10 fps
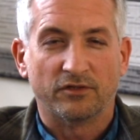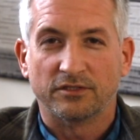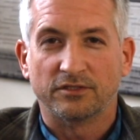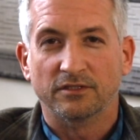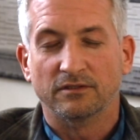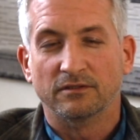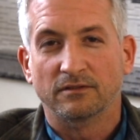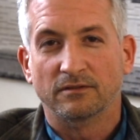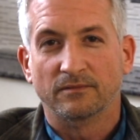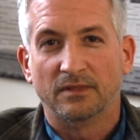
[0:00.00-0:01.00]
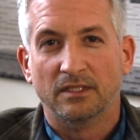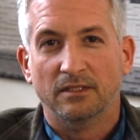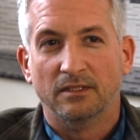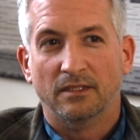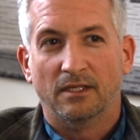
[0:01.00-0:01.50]
Christian
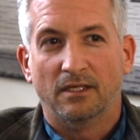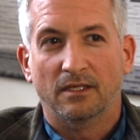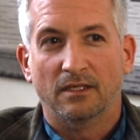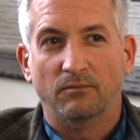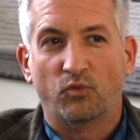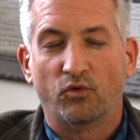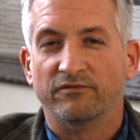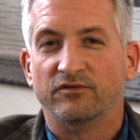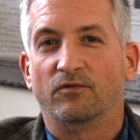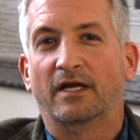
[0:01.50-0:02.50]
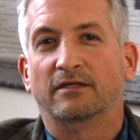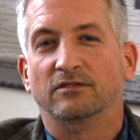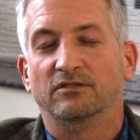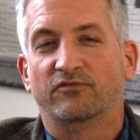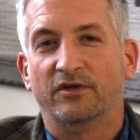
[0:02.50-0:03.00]
Board of
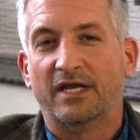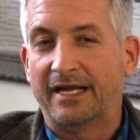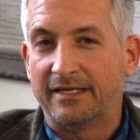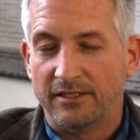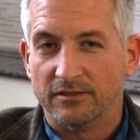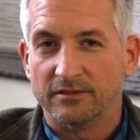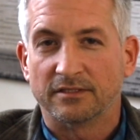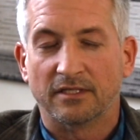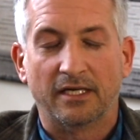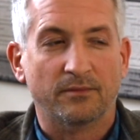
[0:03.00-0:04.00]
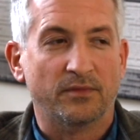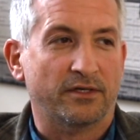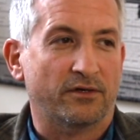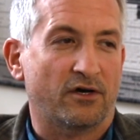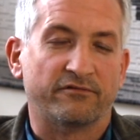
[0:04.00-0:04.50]
Directors for 9 years. I am in
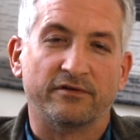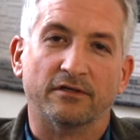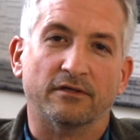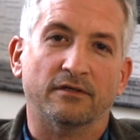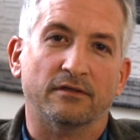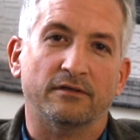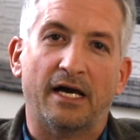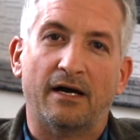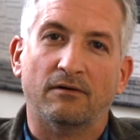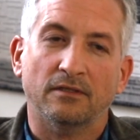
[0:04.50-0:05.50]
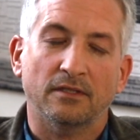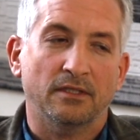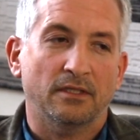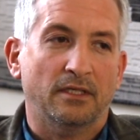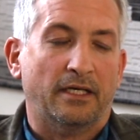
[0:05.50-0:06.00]
an off year now,
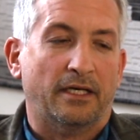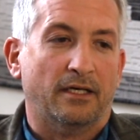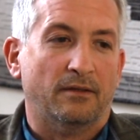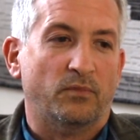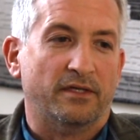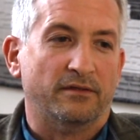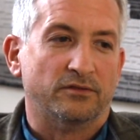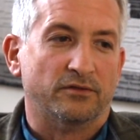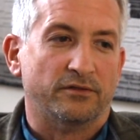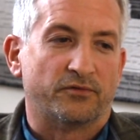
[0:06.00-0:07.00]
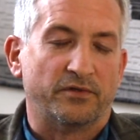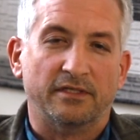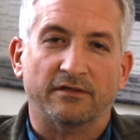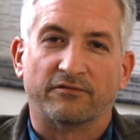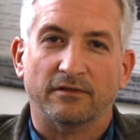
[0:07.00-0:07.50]
but I enjoyed 3
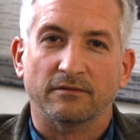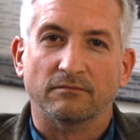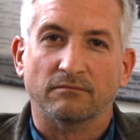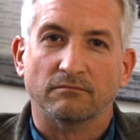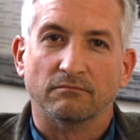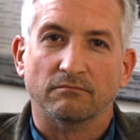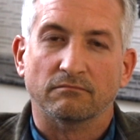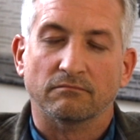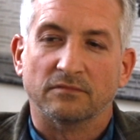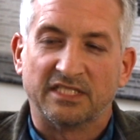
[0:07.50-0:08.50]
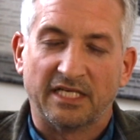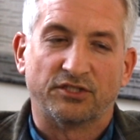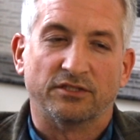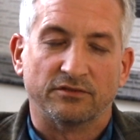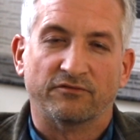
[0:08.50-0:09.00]
different
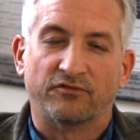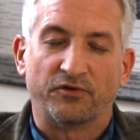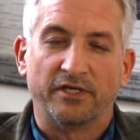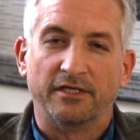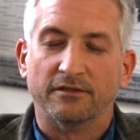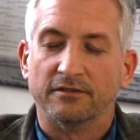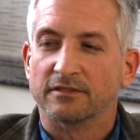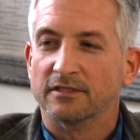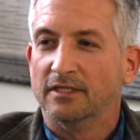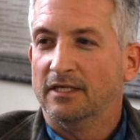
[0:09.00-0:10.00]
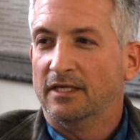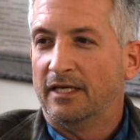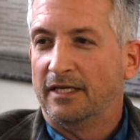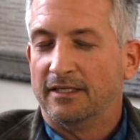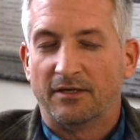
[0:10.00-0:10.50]
sessions of 3 years.
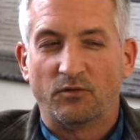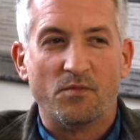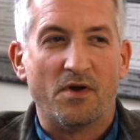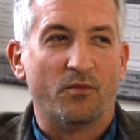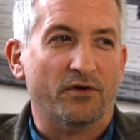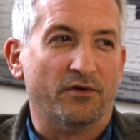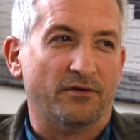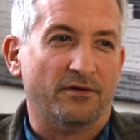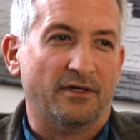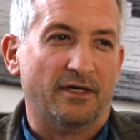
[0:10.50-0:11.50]
And I remember